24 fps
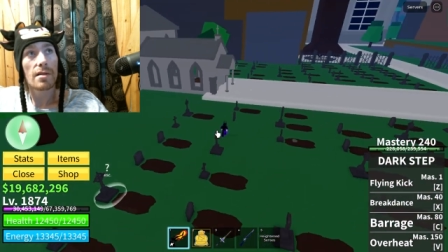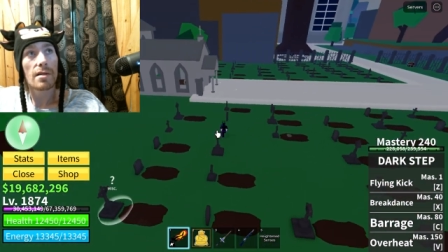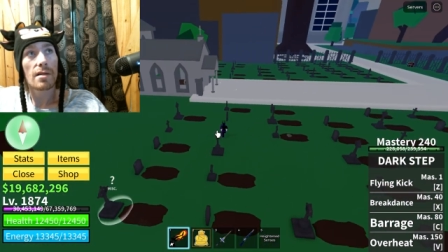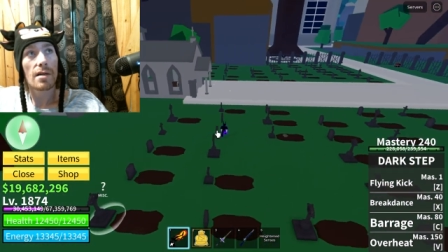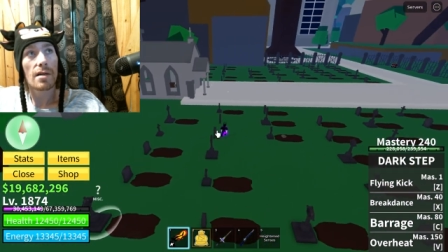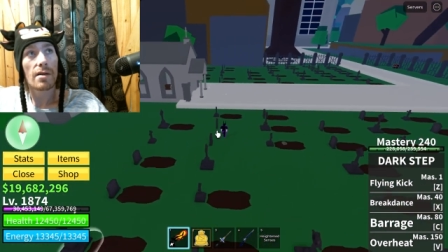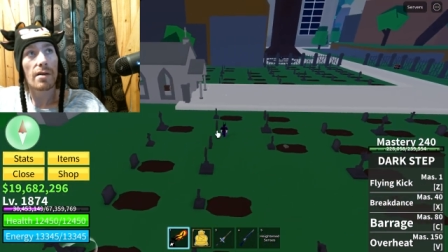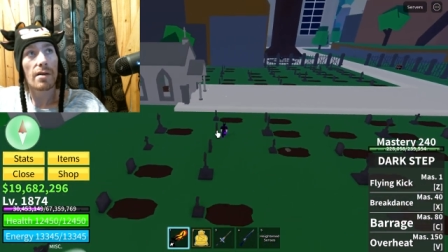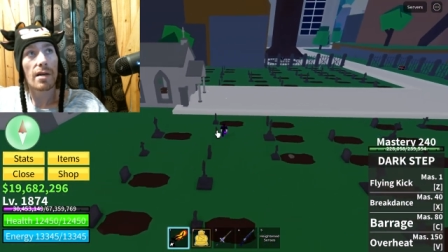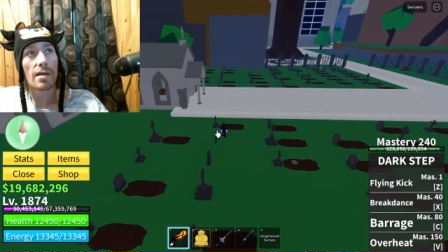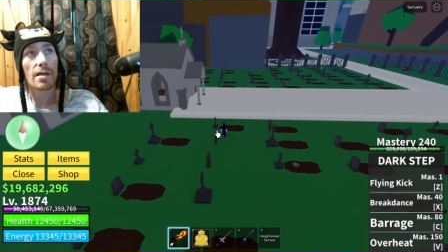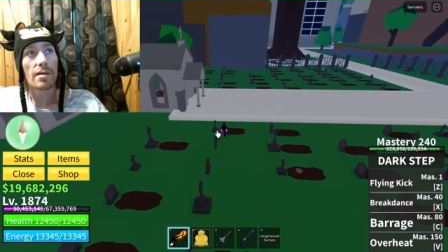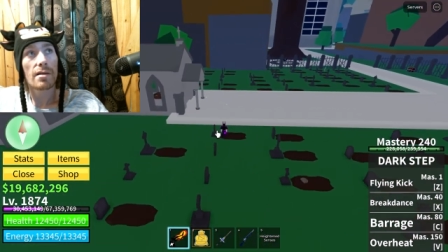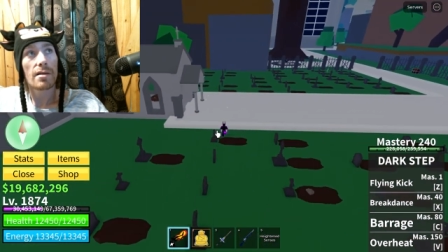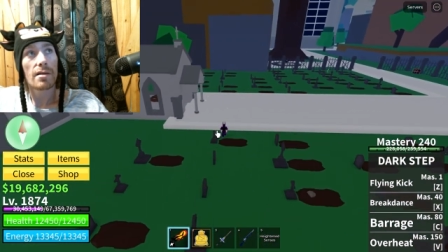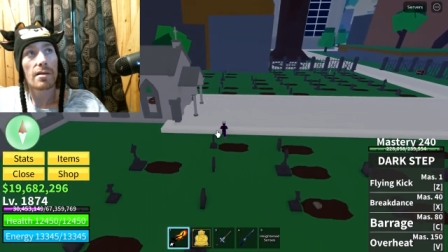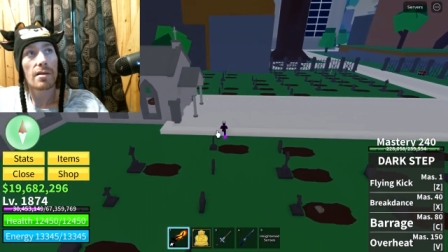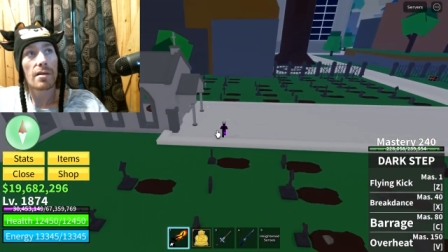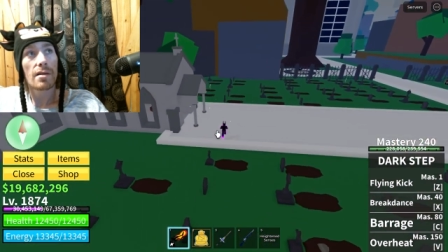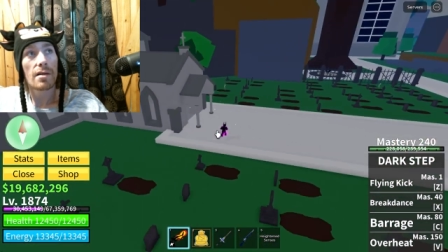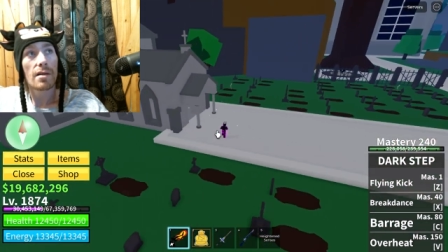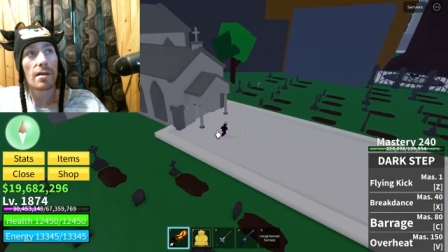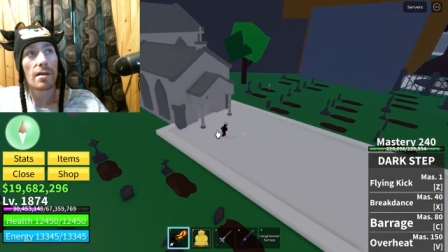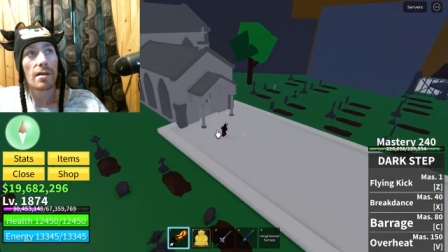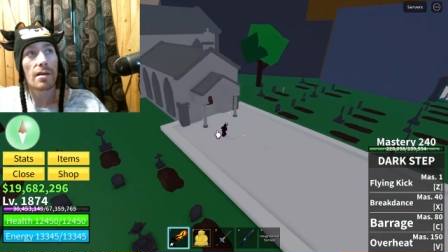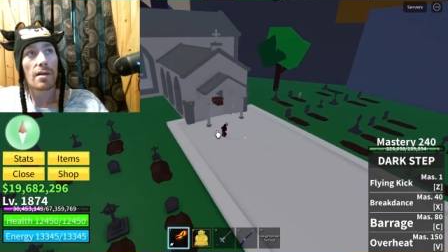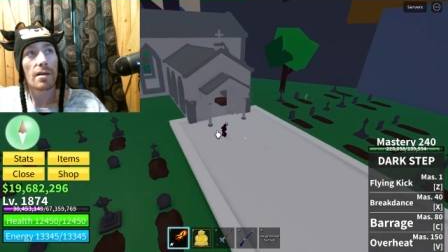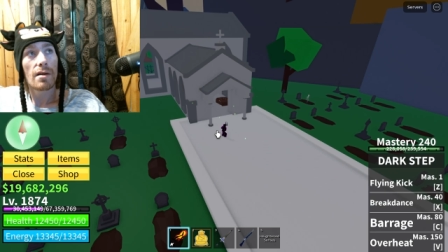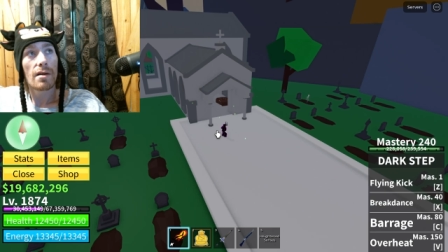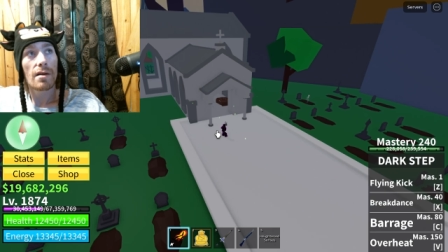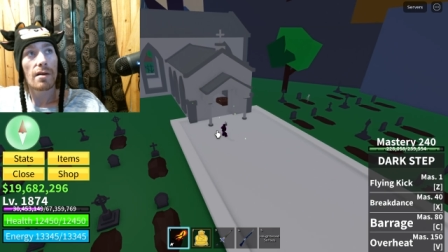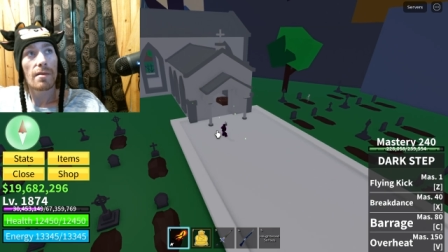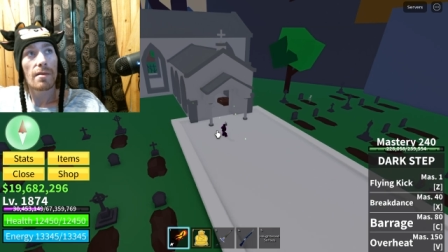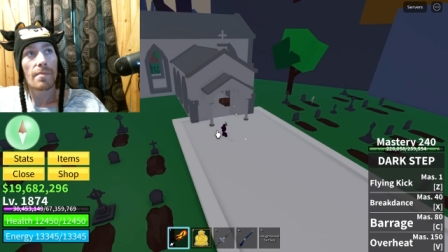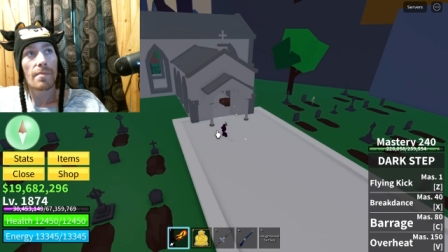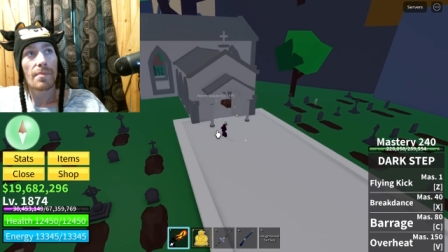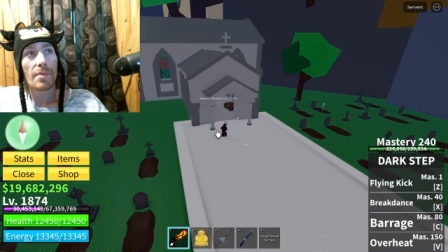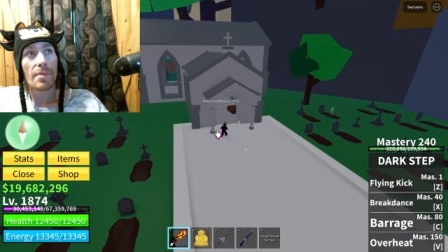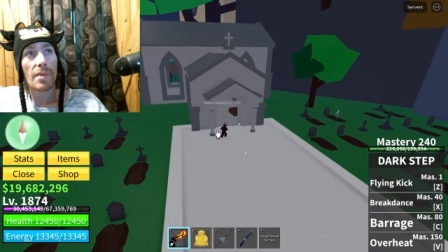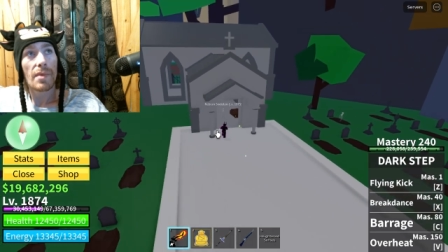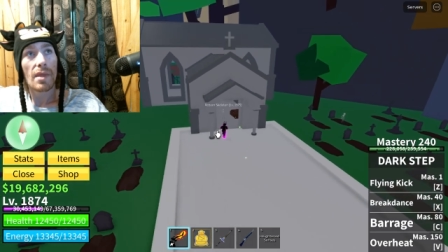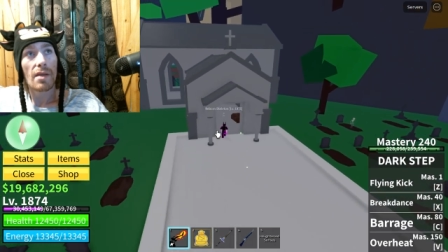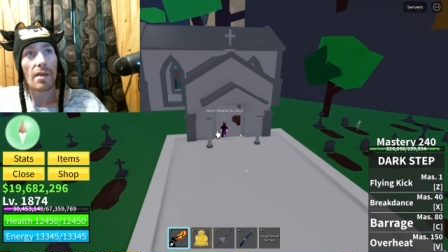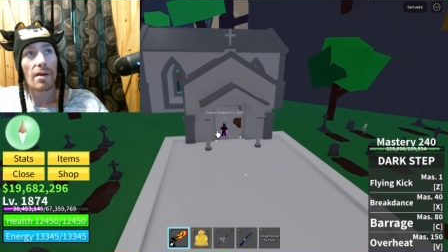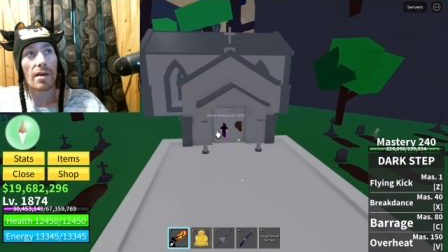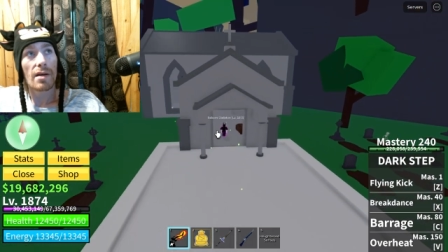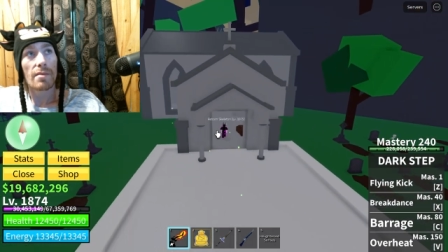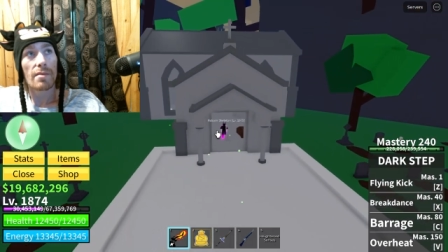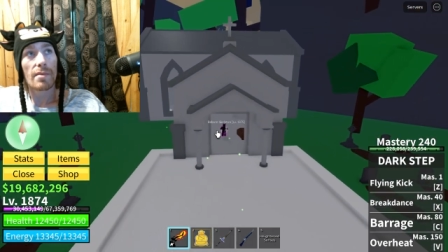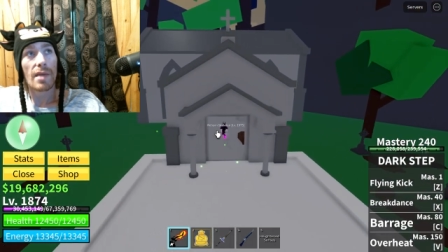Okay. Well,